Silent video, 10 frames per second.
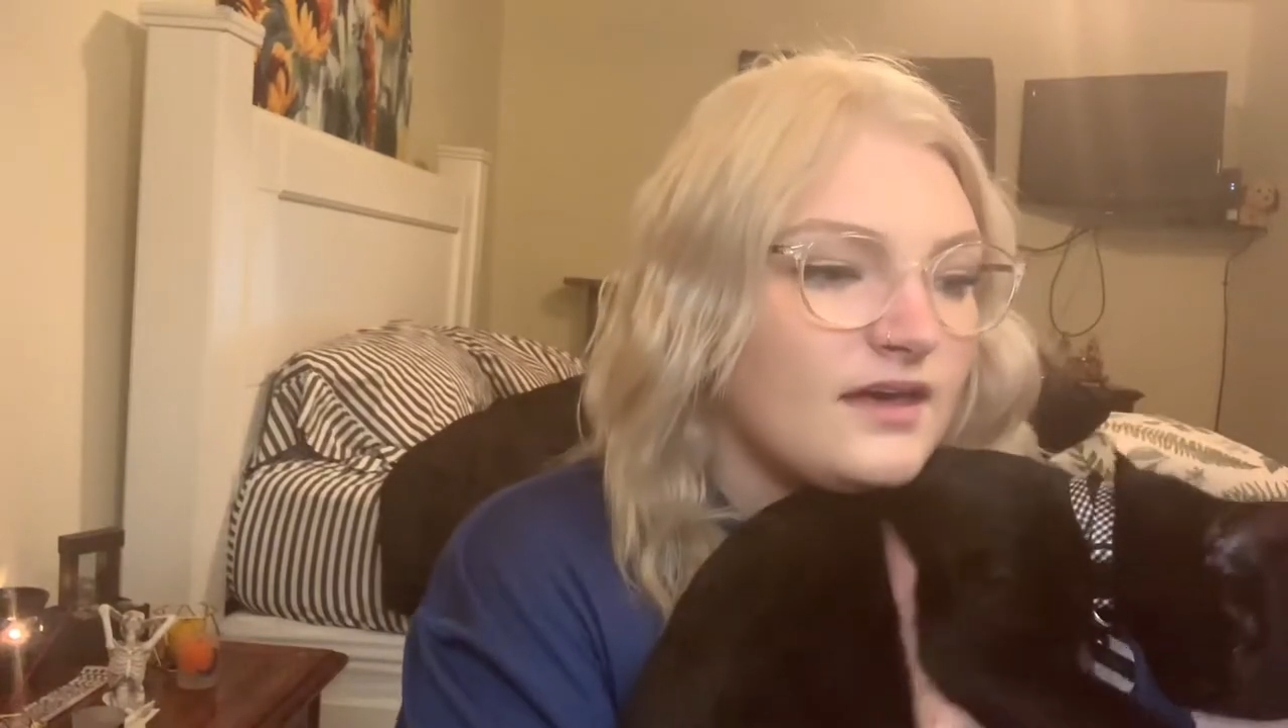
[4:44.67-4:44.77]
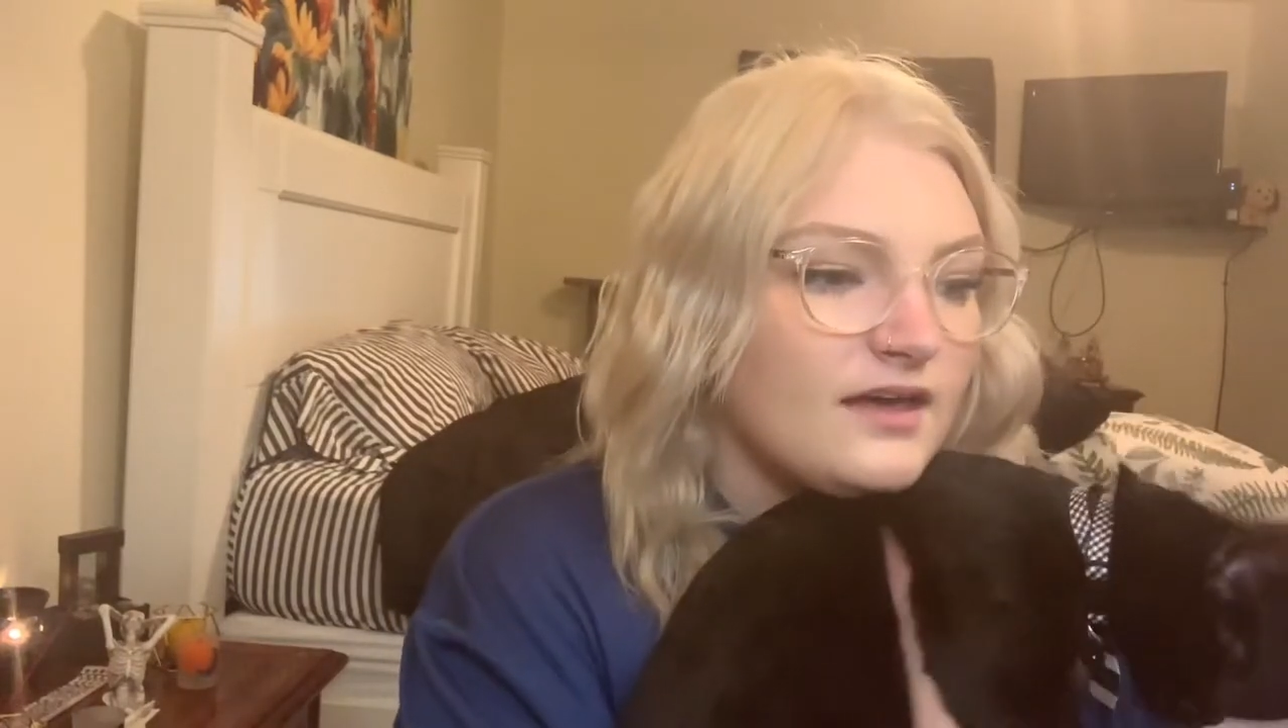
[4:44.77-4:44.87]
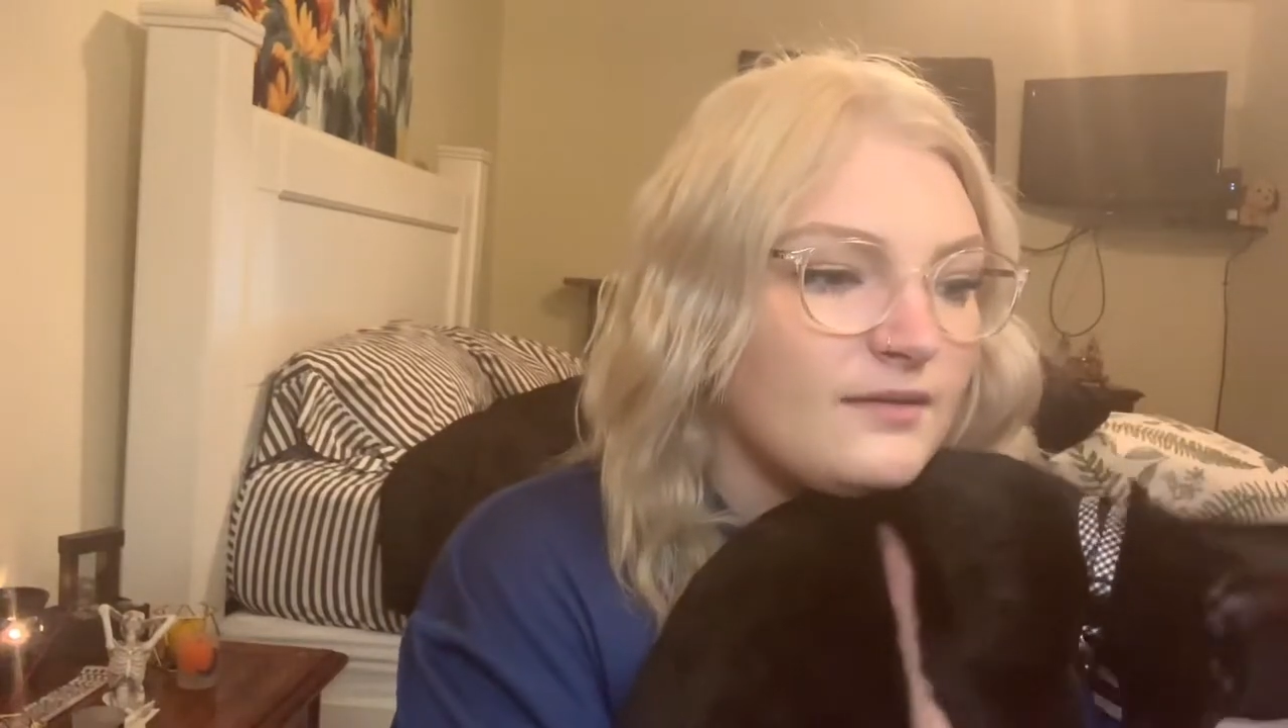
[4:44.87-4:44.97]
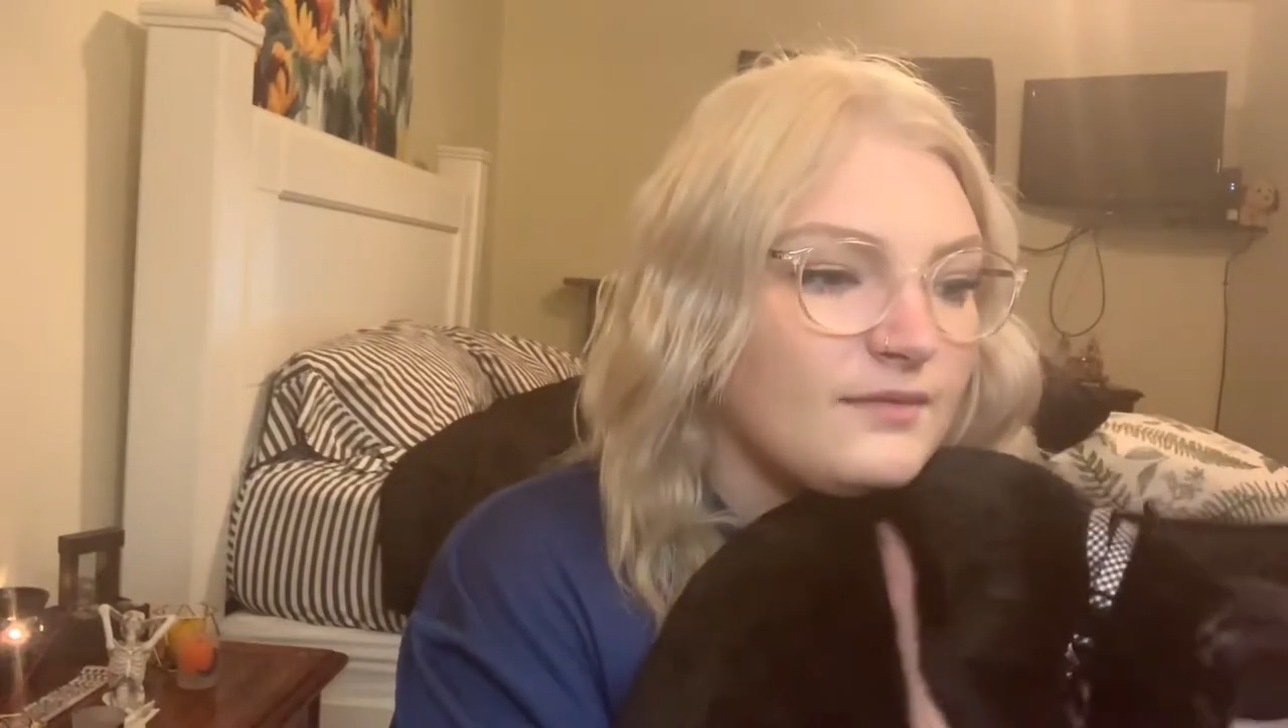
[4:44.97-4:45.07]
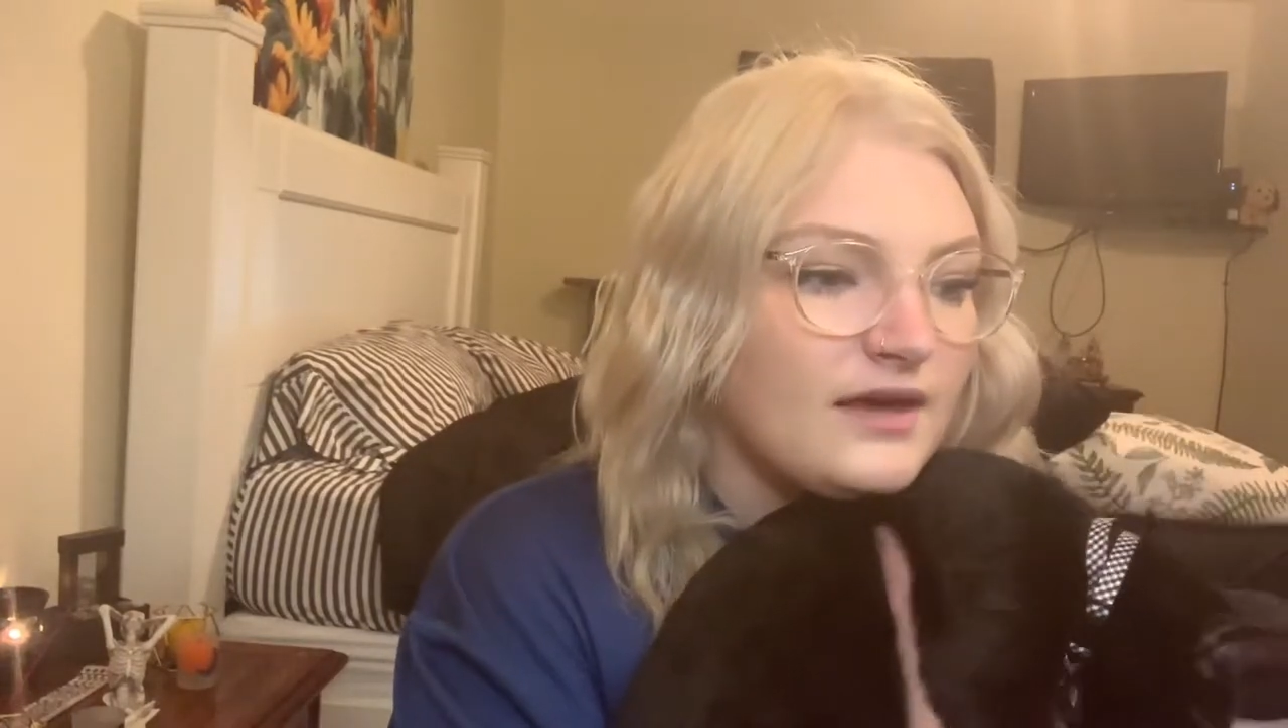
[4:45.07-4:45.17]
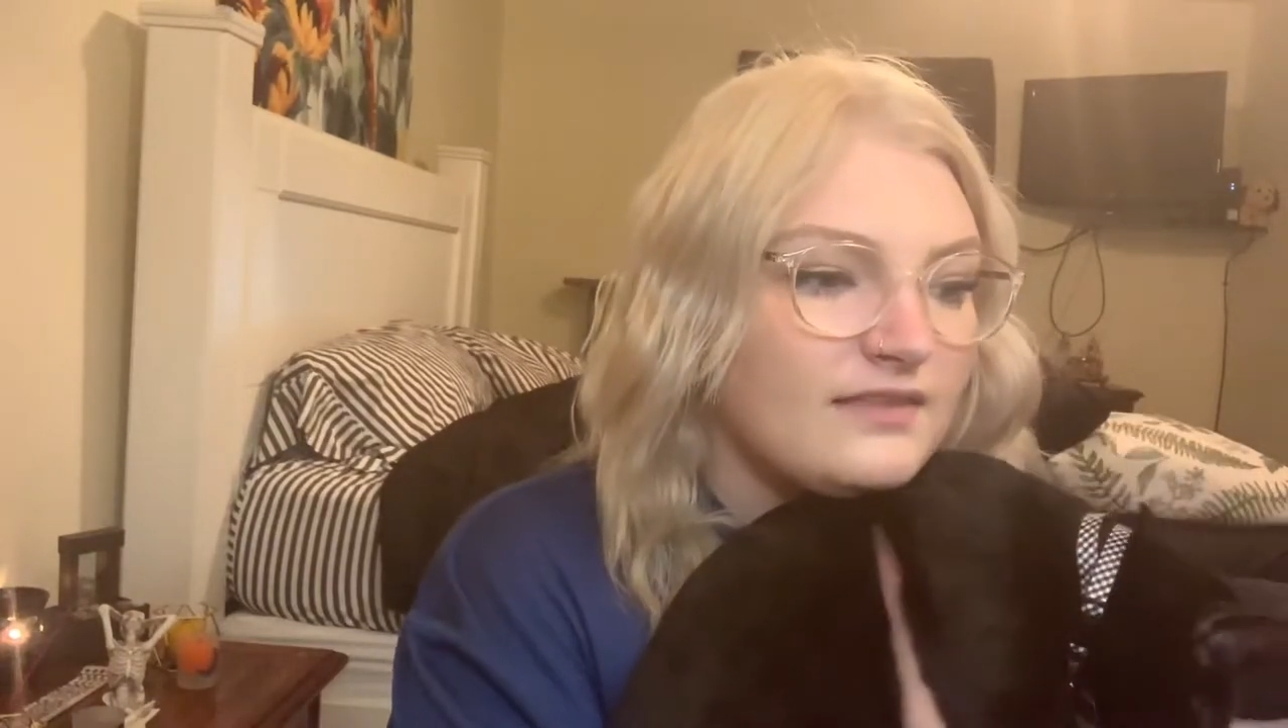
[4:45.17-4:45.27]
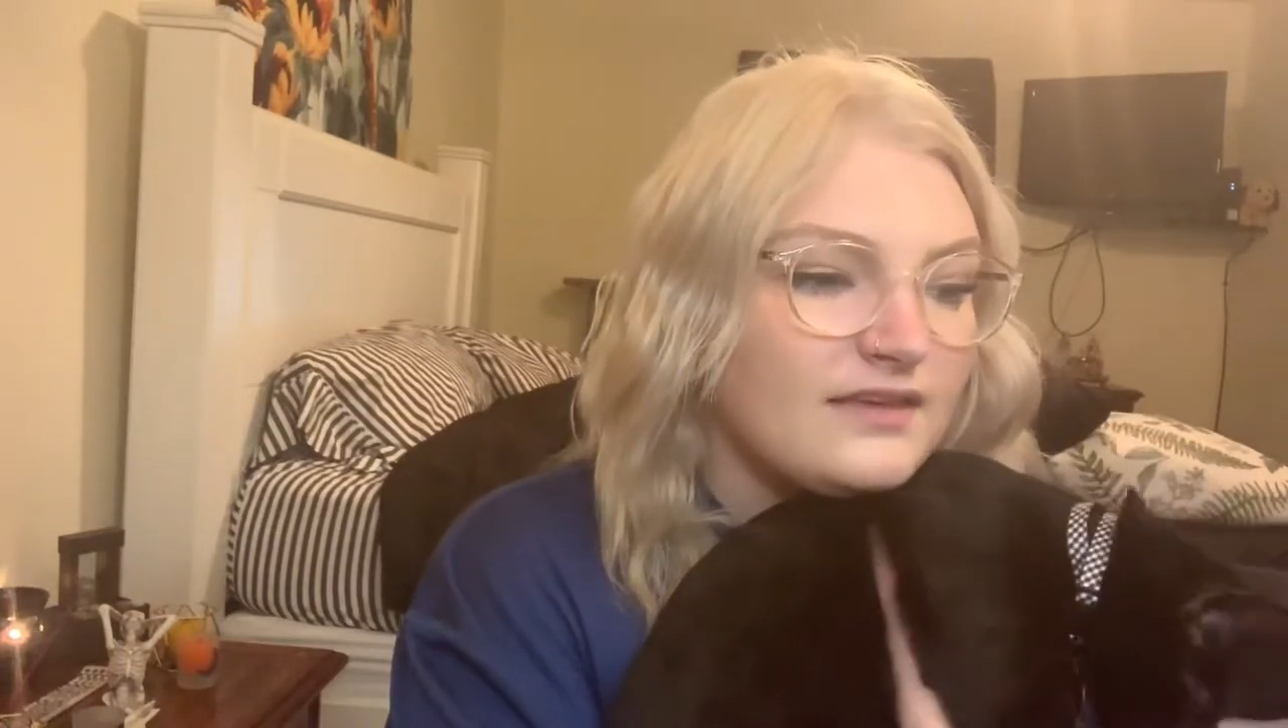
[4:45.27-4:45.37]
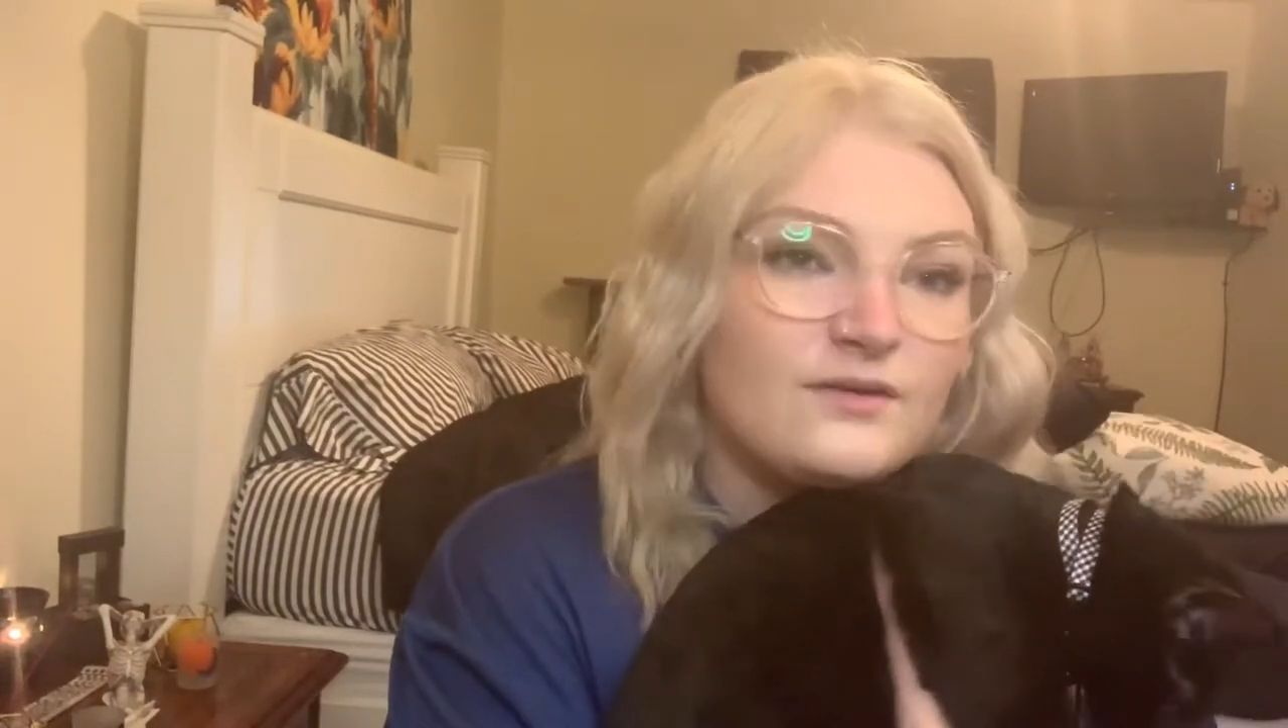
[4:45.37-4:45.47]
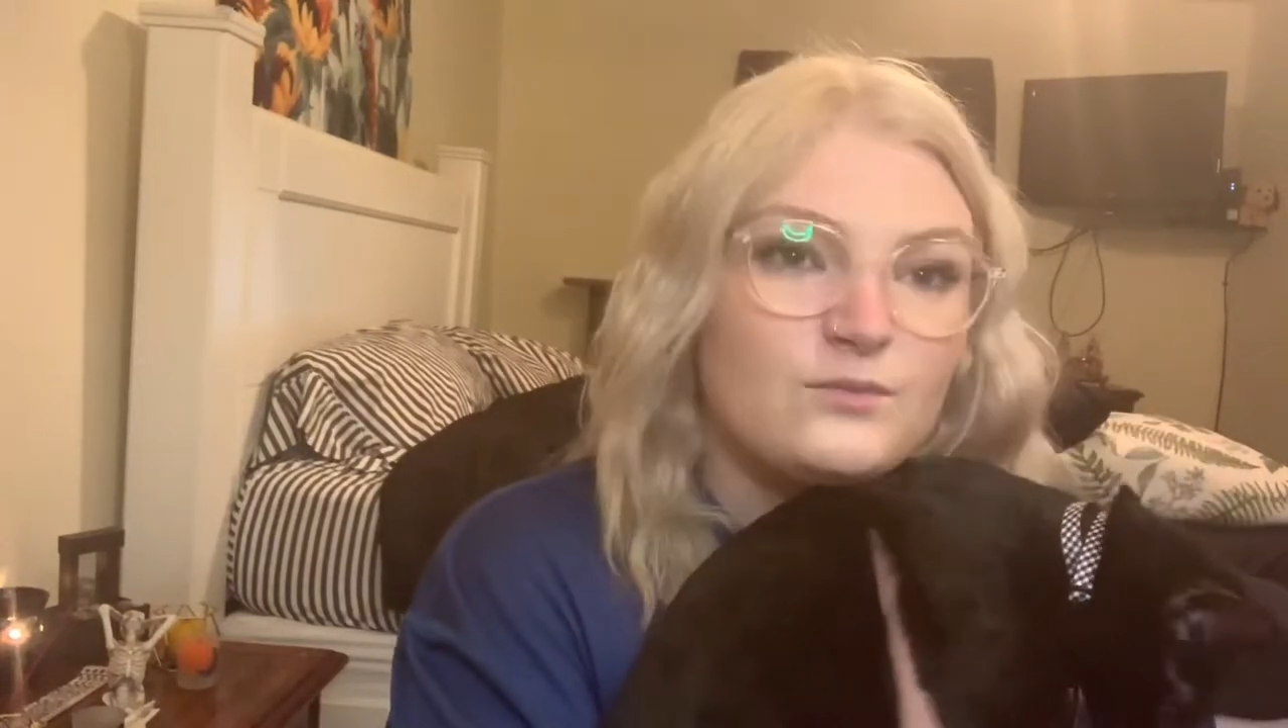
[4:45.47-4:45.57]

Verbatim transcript: I, I think